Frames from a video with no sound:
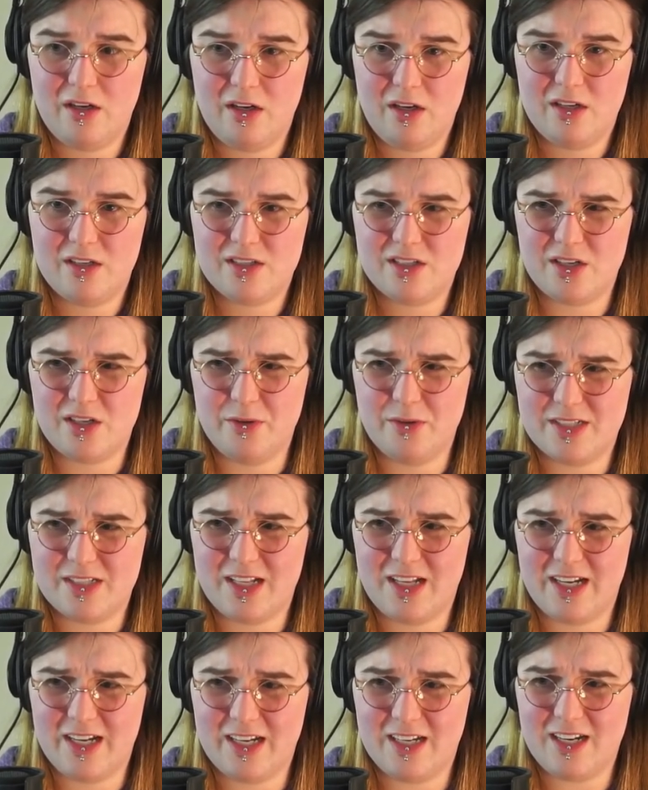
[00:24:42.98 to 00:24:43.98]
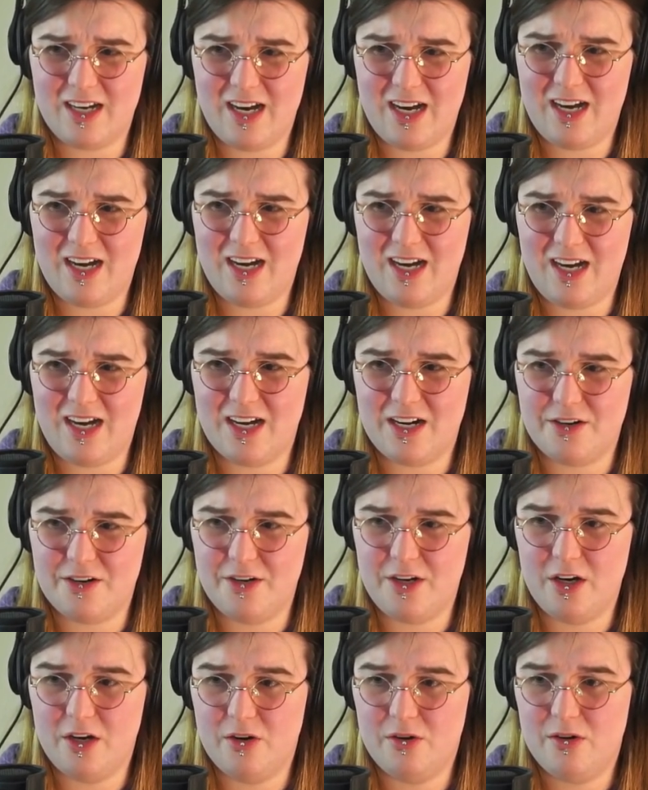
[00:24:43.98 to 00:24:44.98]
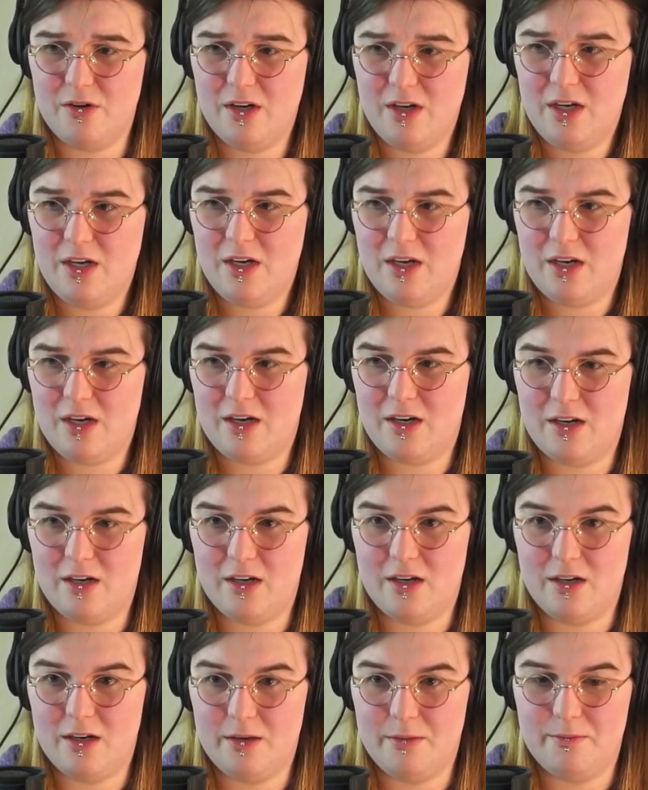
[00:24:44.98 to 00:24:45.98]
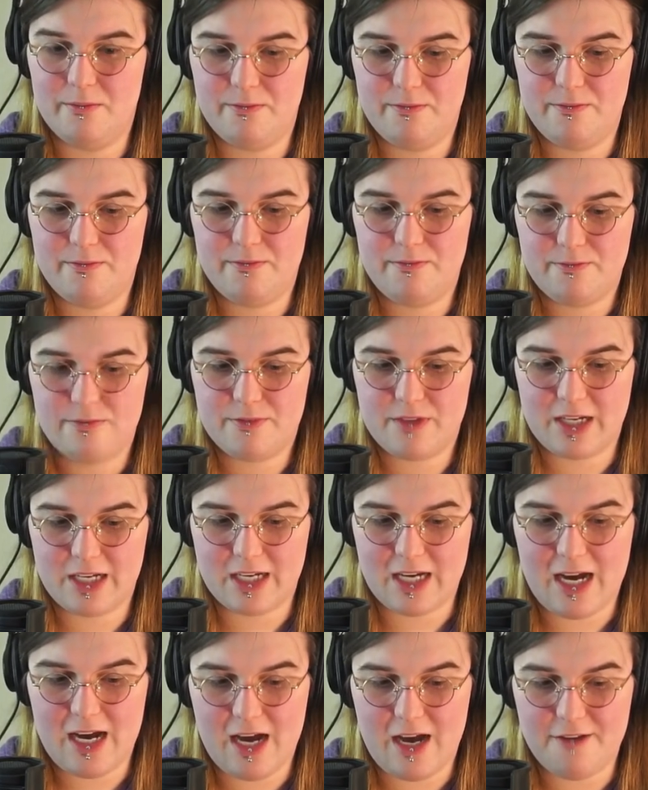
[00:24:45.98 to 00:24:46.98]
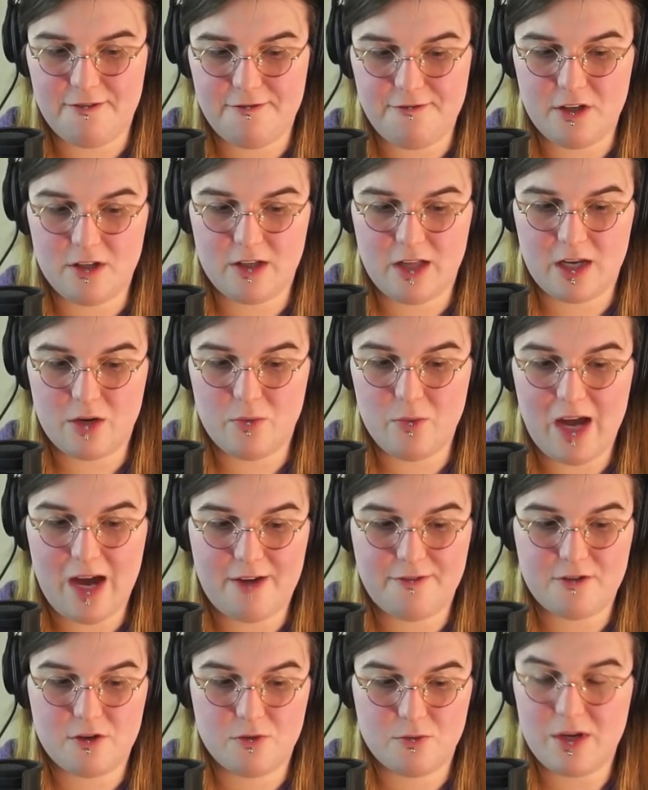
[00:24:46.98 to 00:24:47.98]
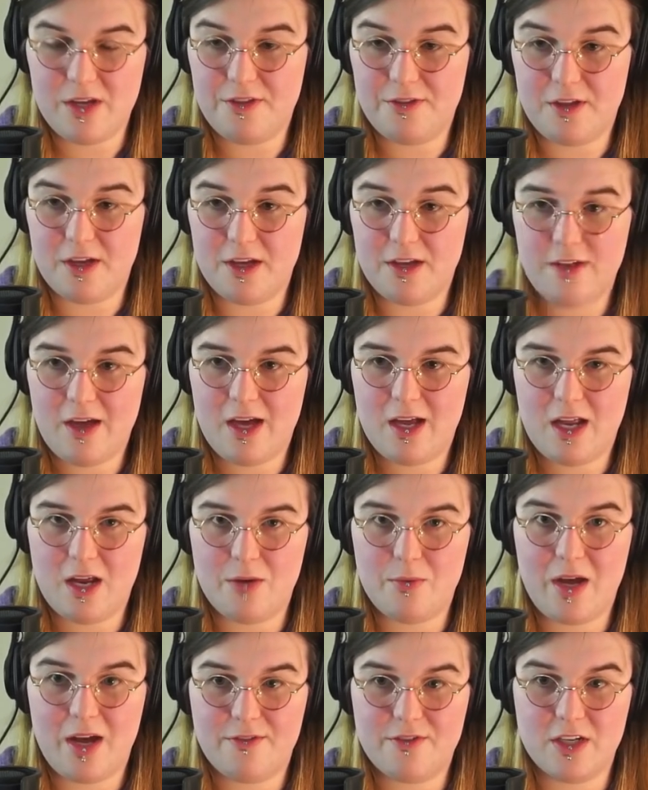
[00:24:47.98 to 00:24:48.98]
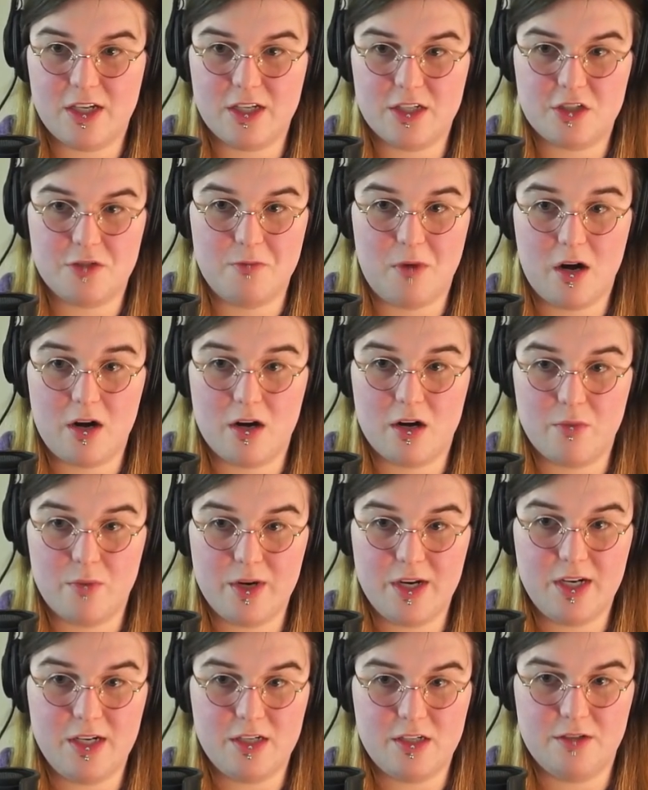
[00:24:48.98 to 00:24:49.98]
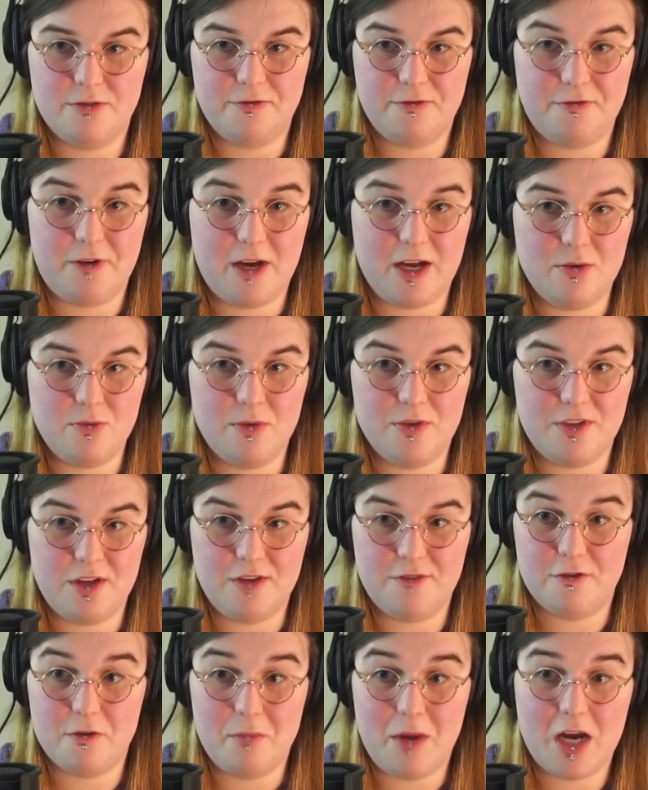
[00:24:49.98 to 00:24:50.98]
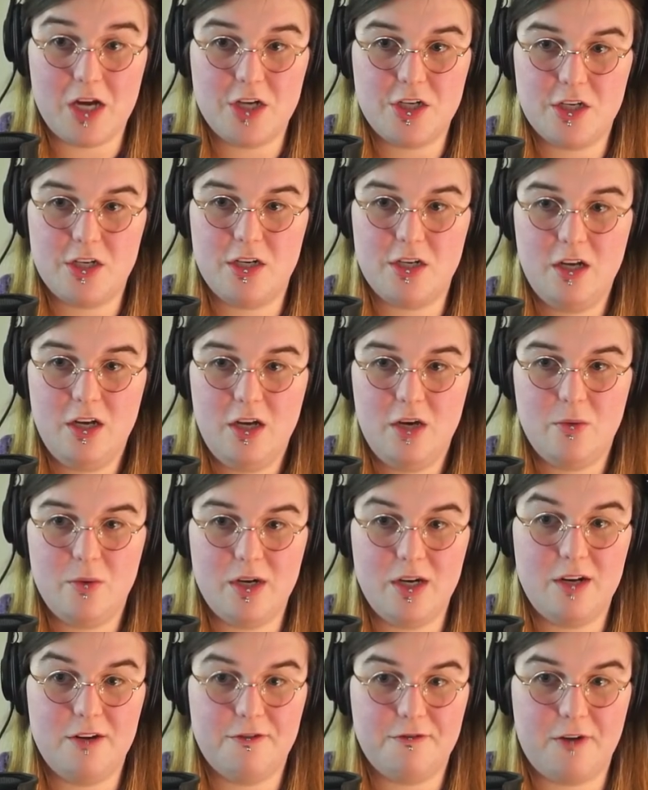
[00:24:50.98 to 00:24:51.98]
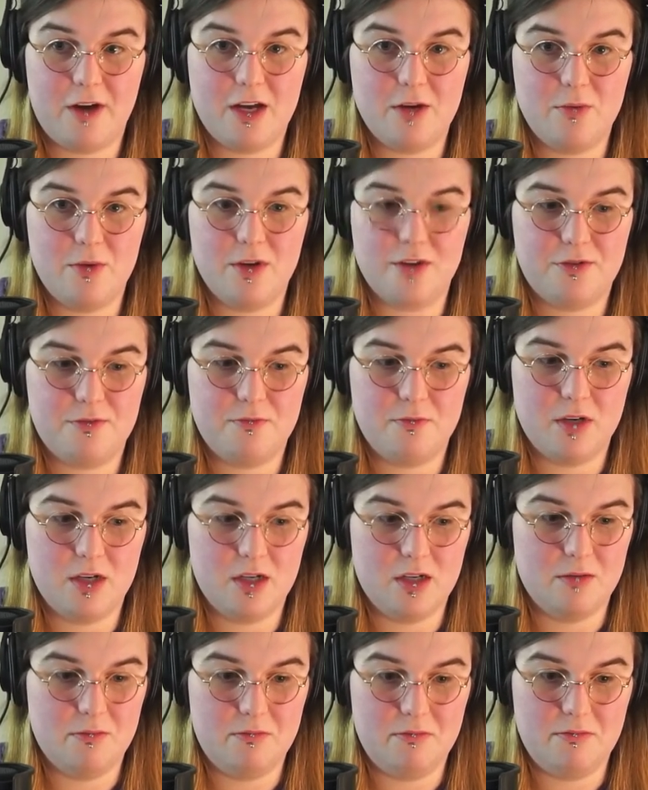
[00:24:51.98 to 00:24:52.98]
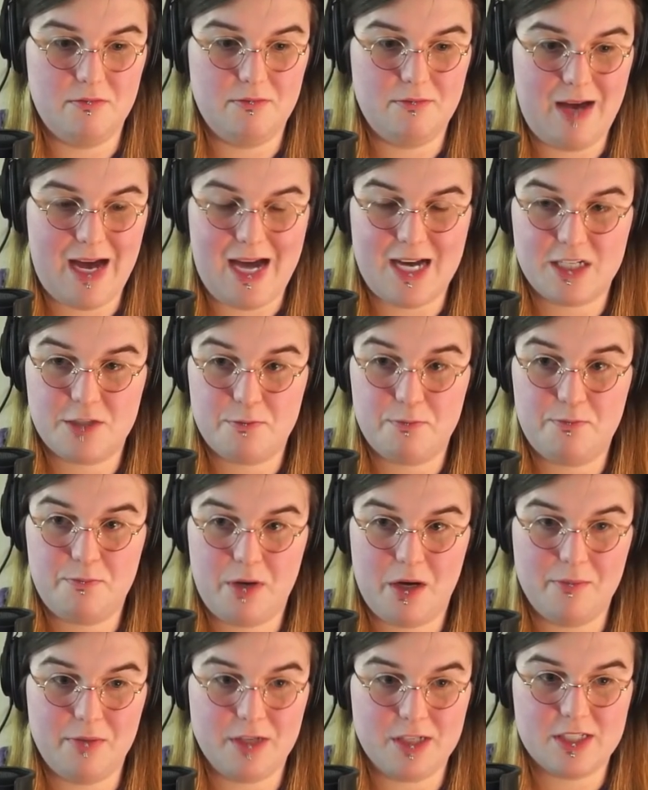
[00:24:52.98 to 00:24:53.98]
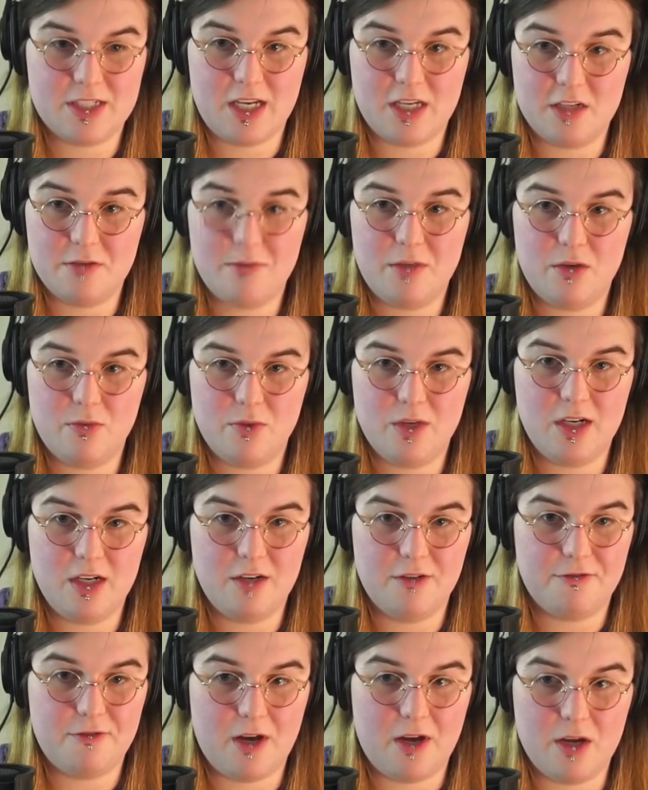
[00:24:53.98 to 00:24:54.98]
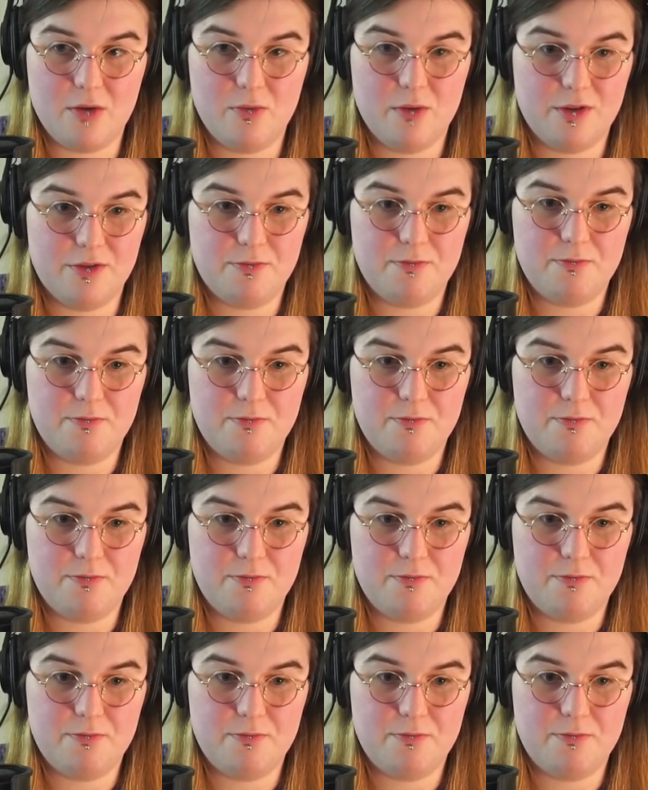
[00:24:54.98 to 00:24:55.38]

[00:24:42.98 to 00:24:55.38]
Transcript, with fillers: so it's like I, I don't know um like I, I feel like we have to rethink that and we have to get smarter we need to fight with information we need to fight with um, mass public sentiment we need to fight with